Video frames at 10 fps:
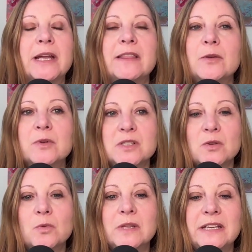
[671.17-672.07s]
There was
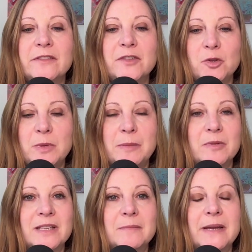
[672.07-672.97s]
only a few
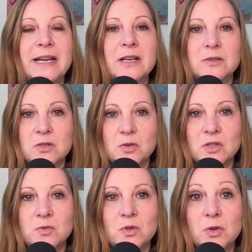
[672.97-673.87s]
people in my
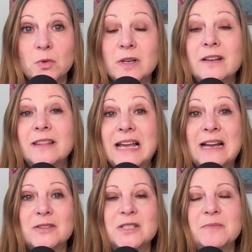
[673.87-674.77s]
household who were
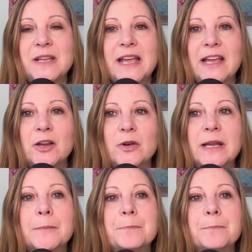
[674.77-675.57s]
allowed to be angry